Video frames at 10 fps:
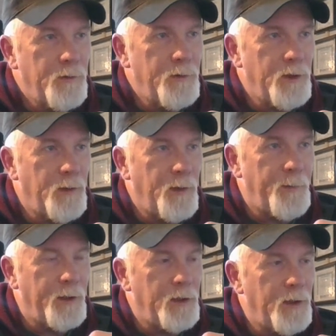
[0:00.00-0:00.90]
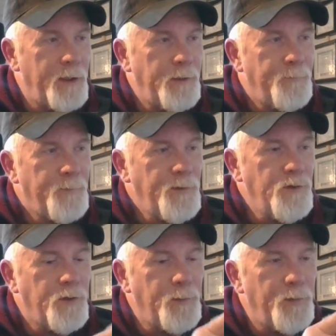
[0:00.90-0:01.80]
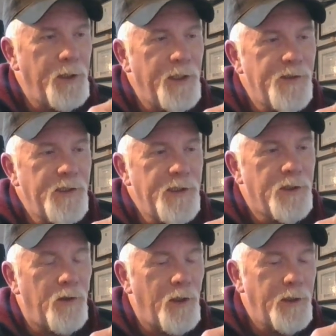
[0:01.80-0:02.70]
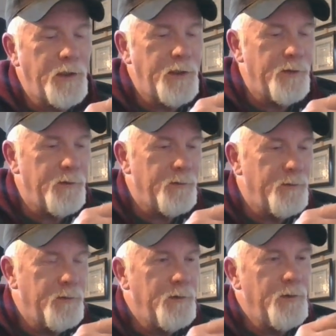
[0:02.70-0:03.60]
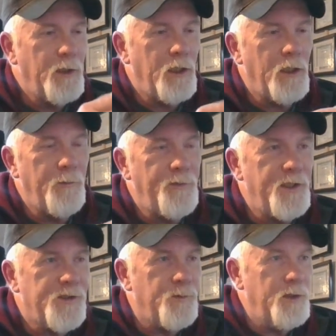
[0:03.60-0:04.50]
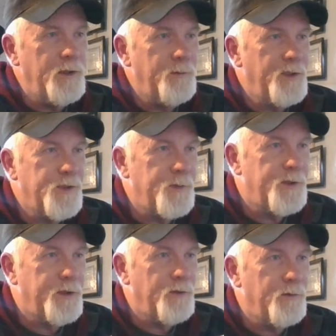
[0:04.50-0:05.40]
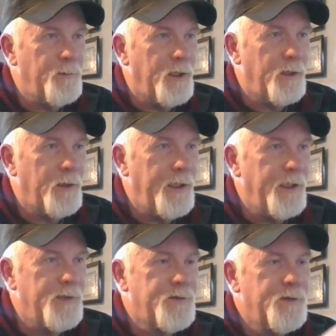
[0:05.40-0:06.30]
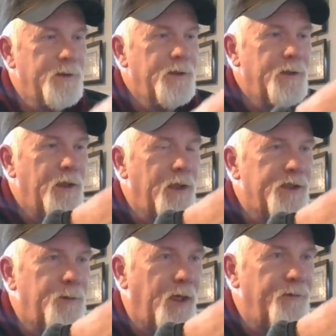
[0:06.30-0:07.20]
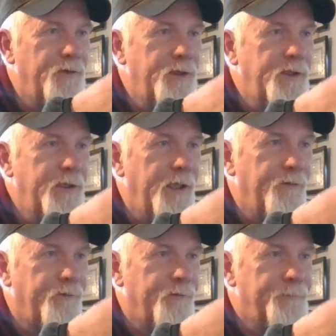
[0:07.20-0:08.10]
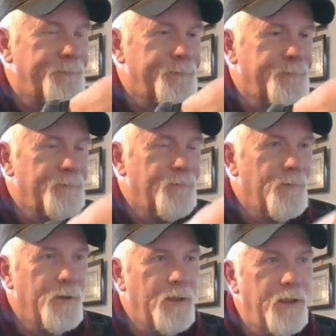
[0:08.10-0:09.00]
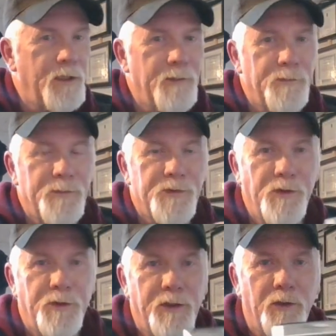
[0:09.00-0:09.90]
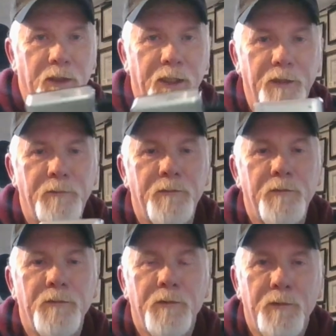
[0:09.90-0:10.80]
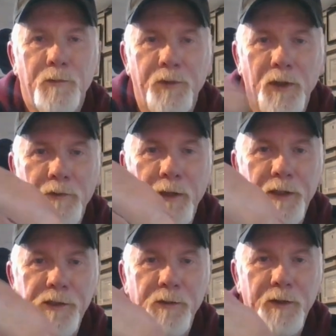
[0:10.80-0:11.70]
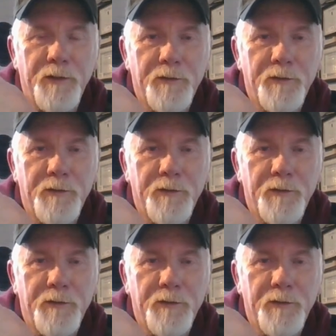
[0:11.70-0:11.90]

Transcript: Look them up online. You can put an SD card in here. Uh, this one, this particular model has a spot for the TF. Um, so you can go ahead and plug right into it.